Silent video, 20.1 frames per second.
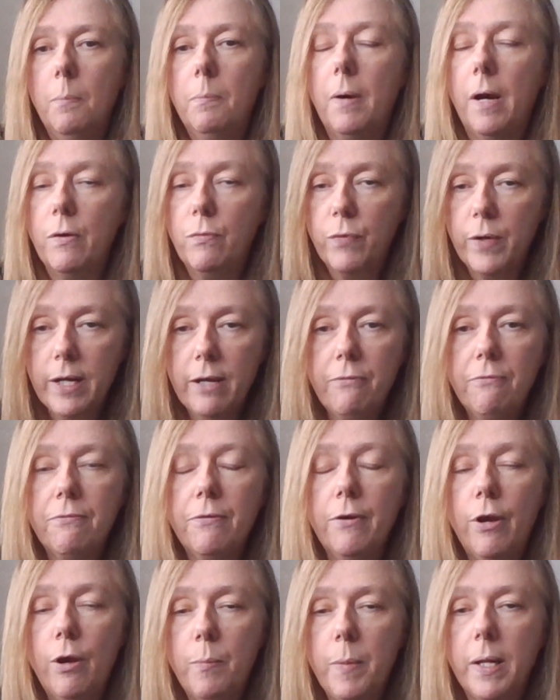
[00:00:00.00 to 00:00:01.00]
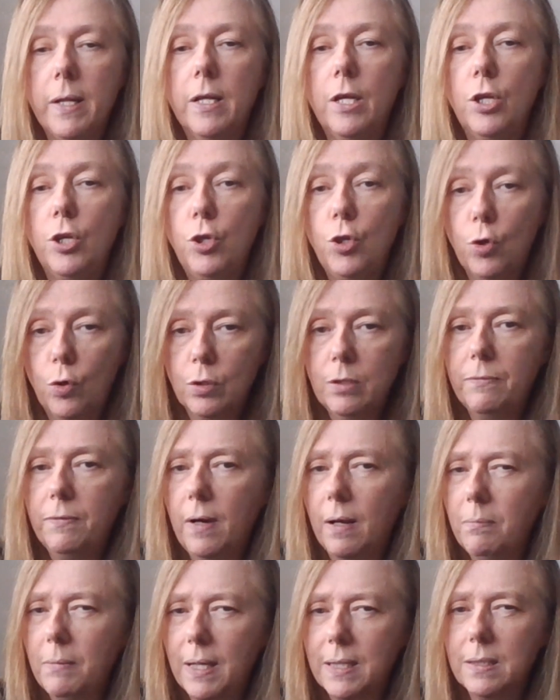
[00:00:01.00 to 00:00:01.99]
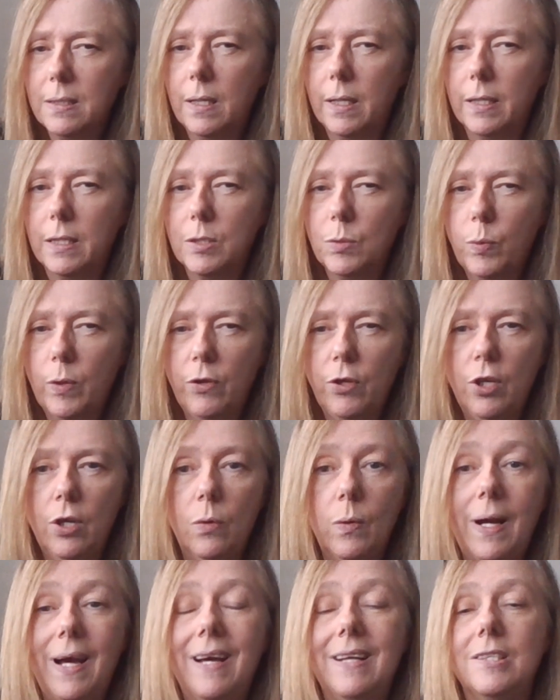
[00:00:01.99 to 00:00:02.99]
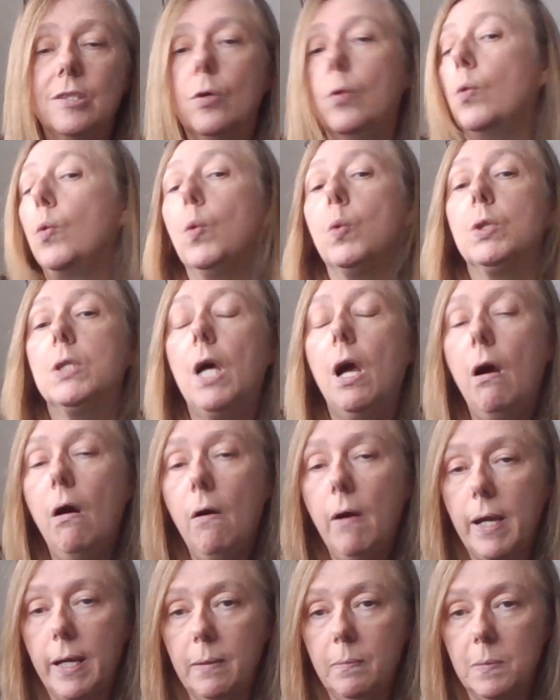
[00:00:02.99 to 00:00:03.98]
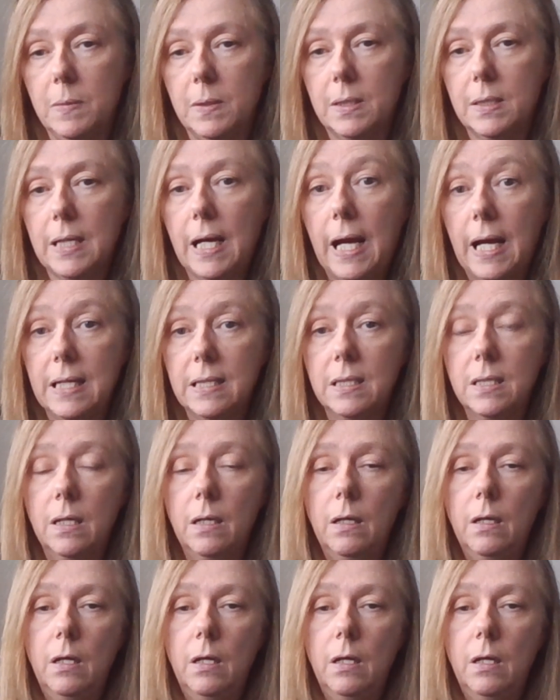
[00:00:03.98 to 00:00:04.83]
by reaffirming that your divine masculine is with you at all times, as